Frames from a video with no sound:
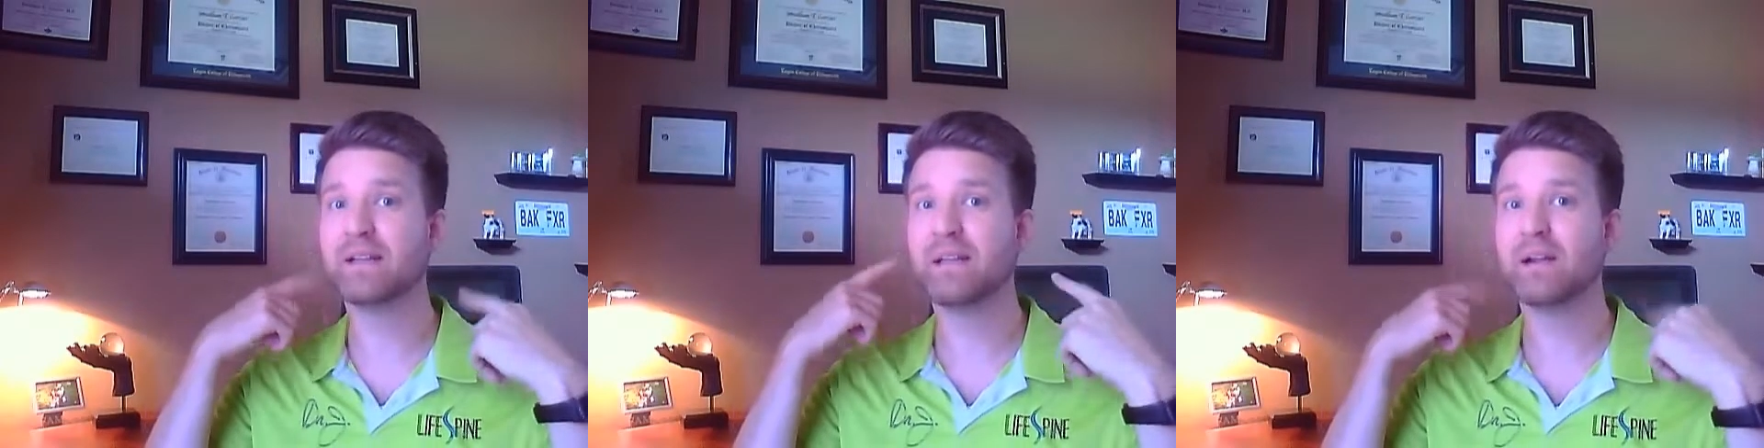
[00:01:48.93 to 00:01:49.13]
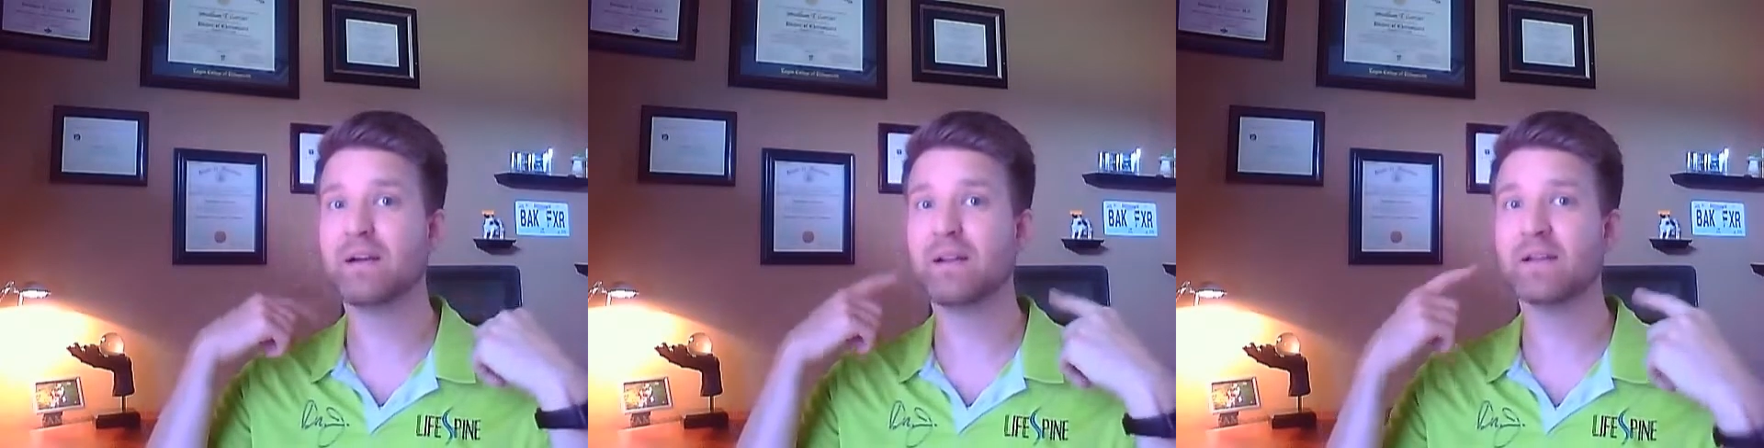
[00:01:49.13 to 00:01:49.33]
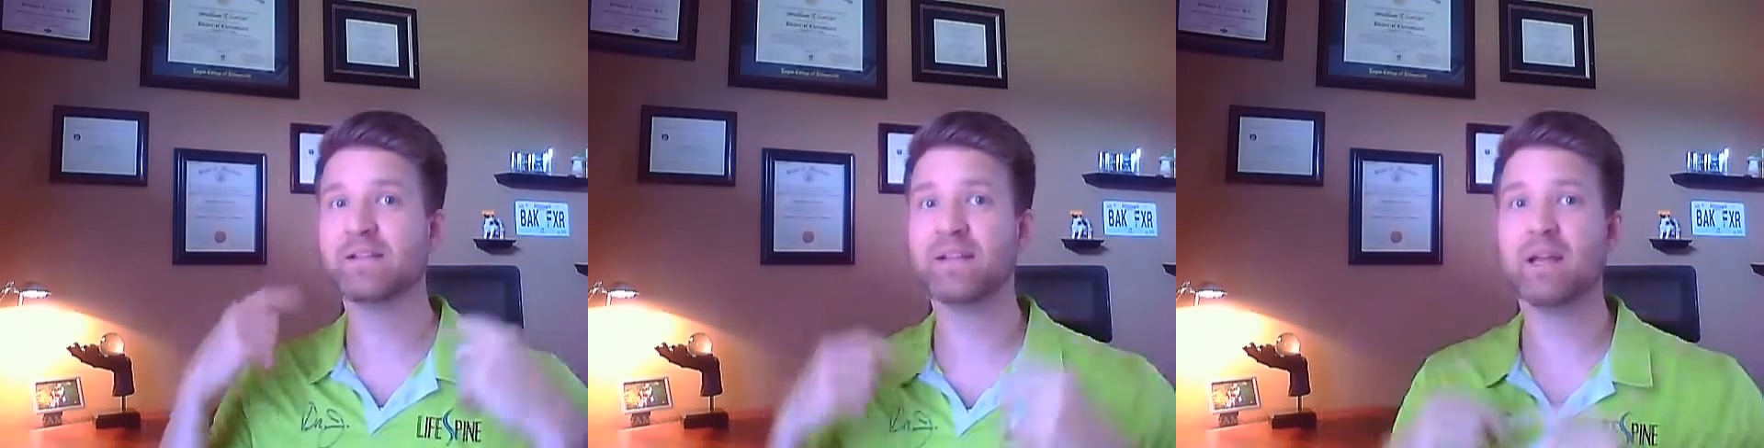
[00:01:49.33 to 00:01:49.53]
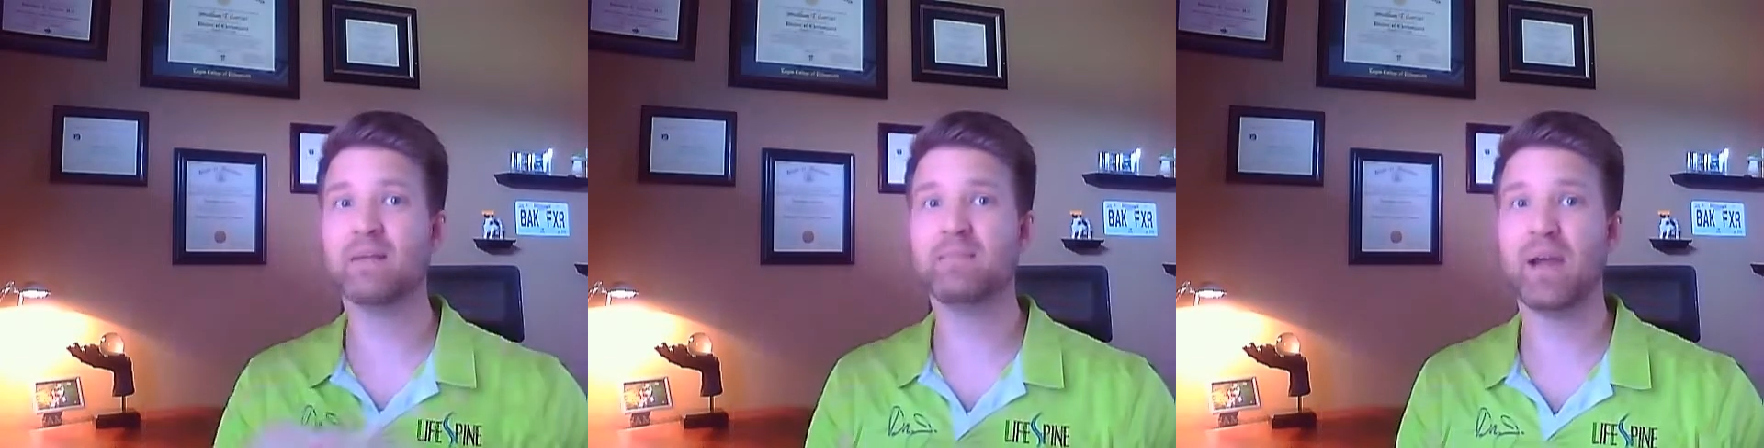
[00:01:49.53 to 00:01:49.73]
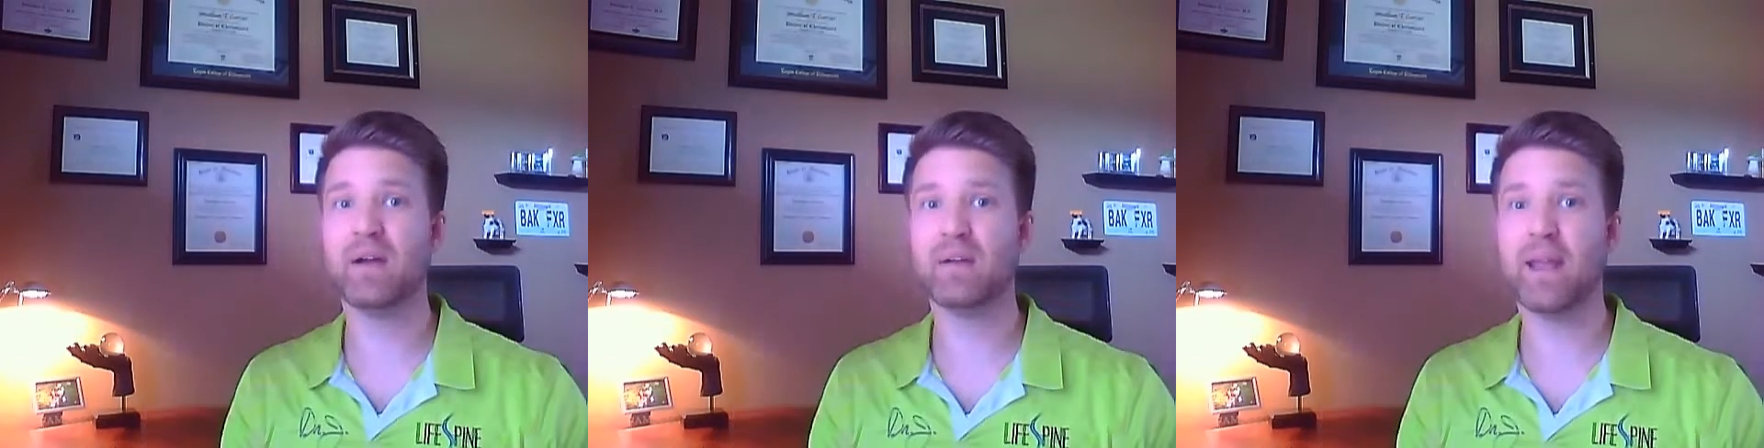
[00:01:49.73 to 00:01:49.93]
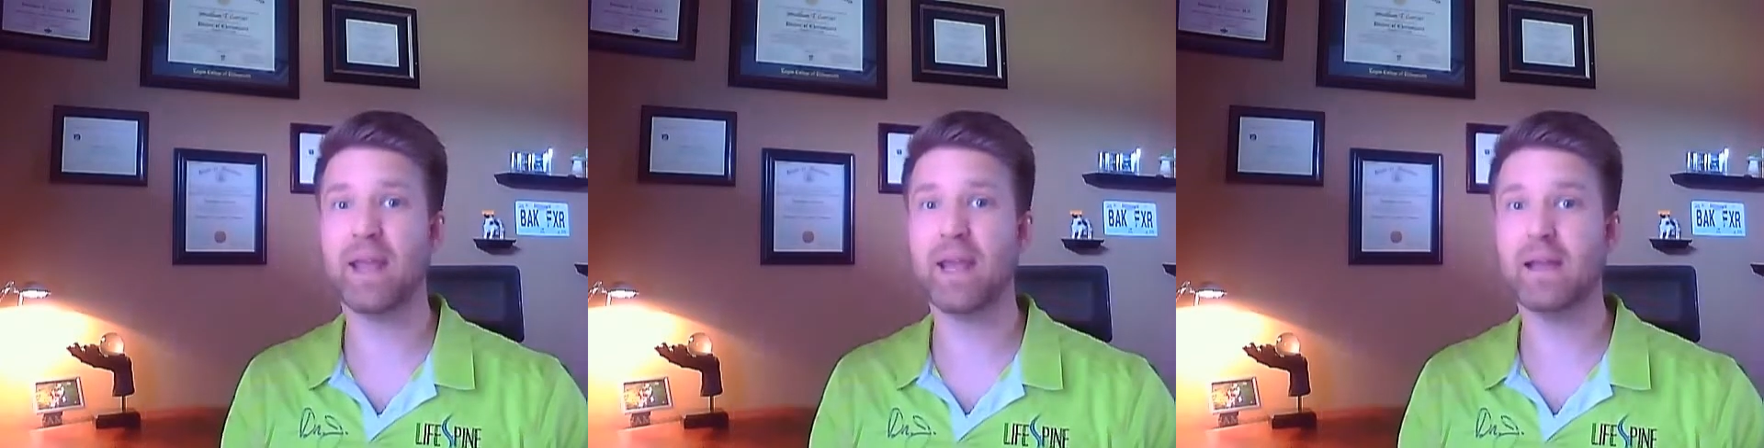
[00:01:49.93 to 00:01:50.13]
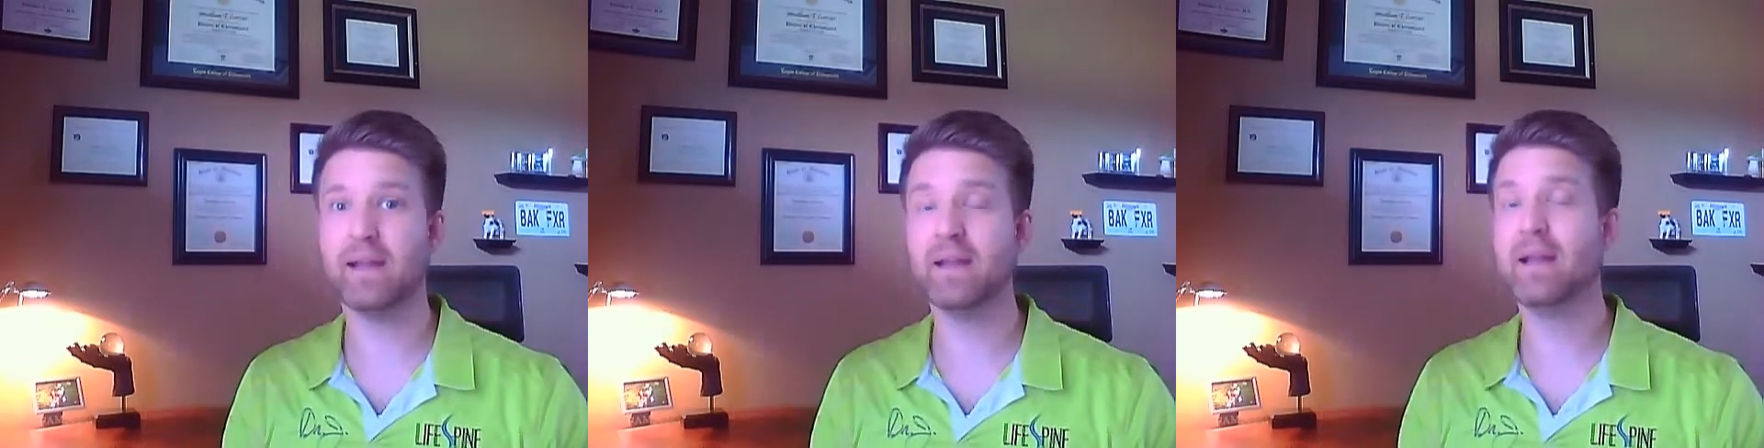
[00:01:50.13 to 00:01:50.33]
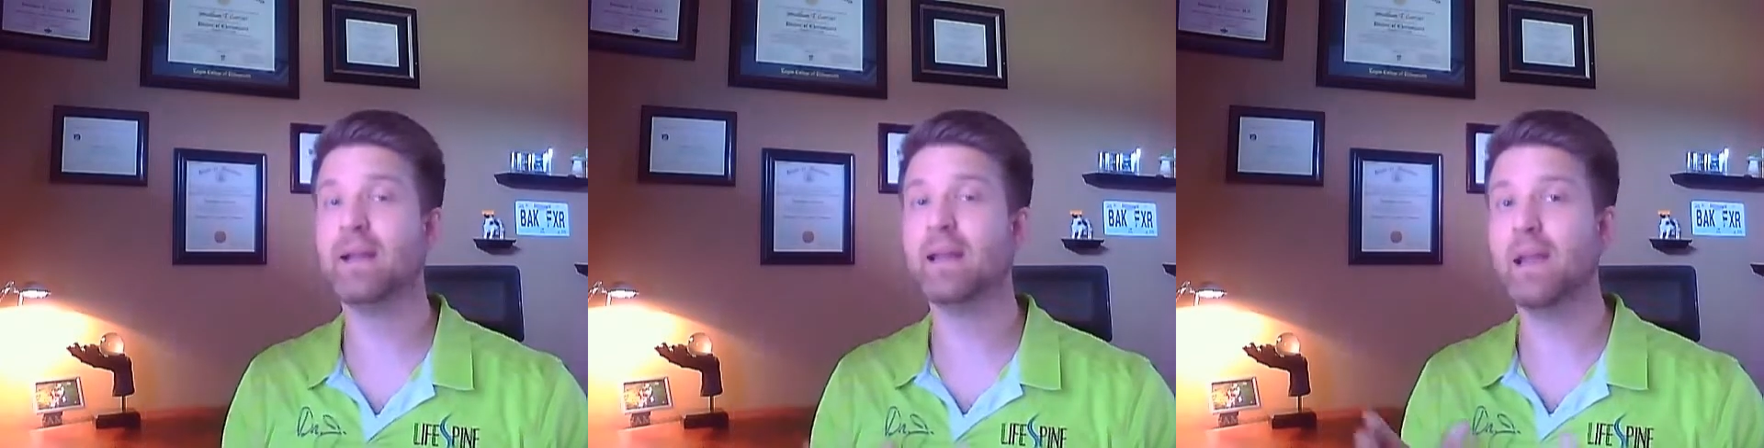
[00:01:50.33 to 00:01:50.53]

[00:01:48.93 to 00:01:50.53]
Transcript: carry a 10-pound head,